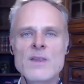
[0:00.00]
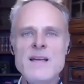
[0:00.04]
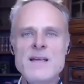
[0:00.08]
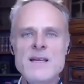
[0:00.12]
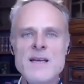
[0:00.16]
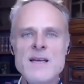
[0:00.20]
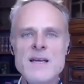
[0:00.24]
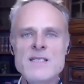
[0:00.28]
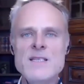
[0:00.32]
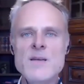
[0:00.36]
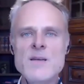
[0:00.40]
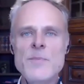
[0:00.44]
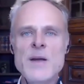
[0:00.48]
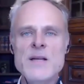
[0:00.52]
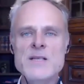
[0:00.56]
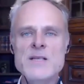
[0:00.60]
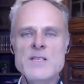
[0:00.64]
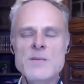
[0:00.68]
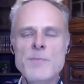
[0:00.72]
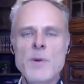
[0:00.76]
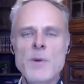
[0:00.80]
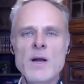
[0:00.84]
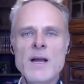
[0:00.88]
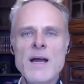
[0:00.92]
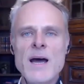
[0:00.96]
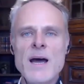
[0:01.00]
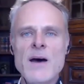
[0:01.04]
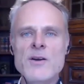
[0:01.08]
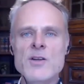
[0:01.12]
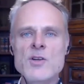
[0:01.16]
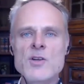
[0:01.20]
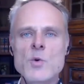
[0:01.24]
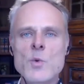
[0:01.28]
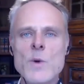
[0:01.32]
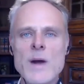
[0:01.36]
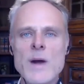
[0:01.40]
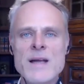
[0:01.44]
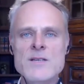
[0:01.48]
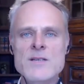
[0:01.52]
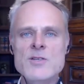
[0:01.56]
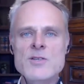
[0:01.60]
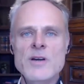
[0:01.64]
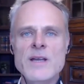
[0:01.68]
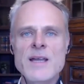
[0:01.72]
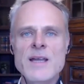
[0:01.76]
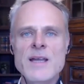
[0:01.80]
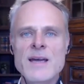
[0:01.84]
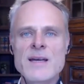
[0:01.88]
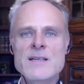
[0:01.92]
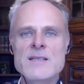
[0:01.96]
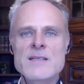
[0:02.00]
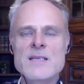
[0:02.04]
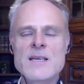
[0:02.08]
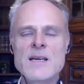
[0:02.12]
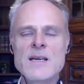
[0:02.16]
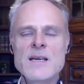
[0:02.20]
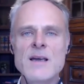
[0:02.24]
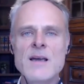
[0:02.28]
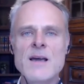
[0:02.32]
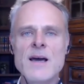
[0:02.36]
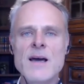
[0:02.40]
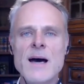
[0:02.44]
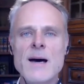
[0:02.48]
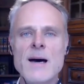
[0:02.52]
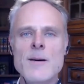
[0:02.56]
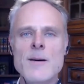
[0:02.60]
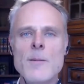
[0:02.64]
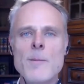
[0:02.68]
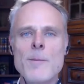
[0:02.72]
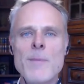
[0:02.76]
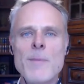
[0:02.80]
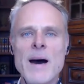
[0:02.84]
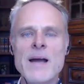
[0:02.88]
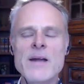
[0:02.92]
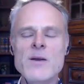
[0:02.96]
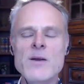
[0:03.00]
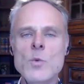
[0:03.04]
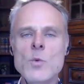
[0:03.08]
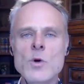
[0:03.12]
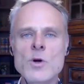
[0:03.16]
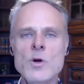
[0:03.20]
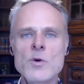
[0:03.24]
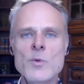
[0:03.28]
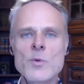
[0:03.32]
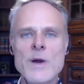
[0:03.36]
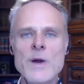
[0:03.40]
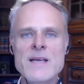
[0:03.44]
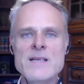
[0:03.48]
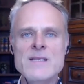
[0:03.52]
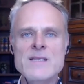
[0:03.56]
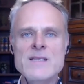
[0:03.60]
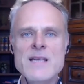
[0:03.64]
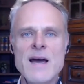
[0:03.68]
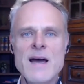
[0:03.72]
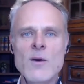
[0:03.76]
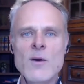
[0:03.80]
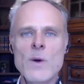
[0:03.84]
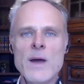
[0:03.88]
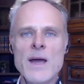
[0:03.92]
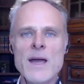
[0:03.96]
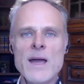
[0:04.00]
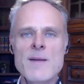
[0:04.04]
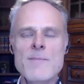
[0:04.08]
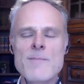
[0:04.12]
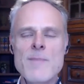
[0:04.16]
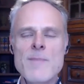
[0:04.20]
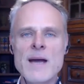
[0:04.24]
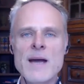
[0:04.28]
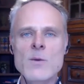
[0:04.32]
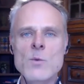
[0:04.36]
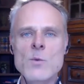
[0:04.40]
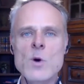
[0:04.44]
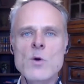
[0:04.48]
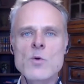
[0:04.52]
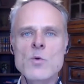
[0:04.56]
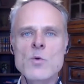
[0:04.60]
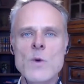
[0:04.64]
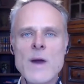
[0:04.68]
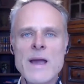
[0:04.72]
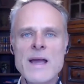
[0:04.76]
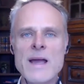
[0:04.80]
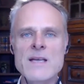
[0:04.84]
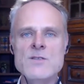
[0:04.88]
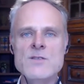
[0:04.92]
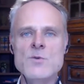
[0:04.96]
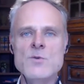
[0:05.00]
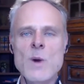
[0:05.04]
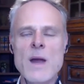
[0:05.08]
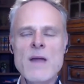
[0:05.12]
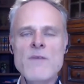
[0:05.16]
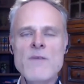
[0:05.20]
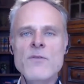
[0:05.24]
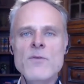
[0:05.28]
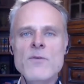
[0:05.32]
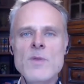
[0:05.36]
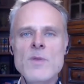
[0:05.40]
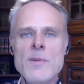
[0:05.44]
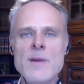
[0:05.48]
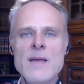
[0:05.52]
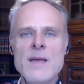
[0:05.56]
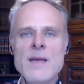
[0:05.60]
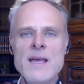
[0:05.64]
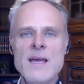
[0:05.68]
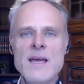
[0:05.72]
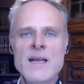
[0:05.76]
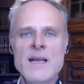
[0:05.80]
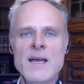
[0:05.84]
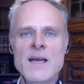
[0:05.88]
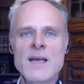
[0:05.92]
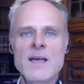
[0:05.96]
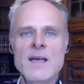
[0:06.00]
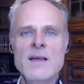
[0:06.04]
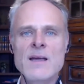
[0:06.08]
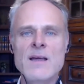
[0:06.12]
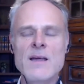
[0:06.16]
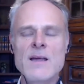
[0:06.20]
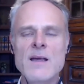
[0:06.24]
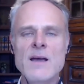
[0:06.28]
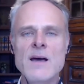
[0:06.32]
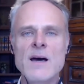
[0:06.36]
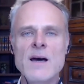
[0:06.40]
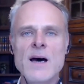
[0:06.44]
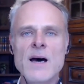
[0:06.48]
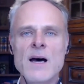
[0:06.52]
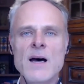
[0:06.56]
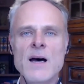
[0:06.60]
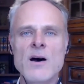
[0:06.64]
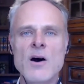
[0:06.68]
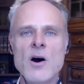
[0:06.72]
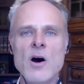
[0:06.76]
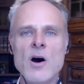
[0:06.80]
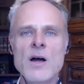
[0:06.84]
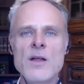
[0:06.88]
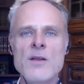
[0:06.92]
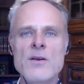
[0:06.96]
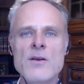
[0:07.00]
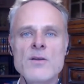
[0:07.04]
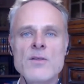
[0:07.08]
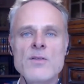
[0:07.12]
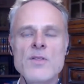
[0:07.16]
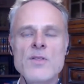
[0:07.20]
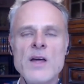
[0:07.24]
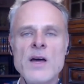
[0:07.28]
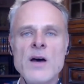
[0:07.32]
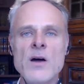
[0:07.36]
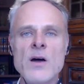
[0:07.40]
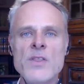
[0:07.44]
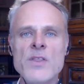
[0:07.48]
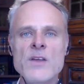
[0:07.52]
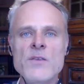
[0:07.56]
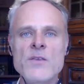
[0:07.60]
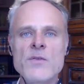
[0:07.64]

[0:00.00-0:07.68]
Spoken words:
it depends upon how you raise your kids. Mine weren't raised that way. Mine were raised right from the beginning on the healthy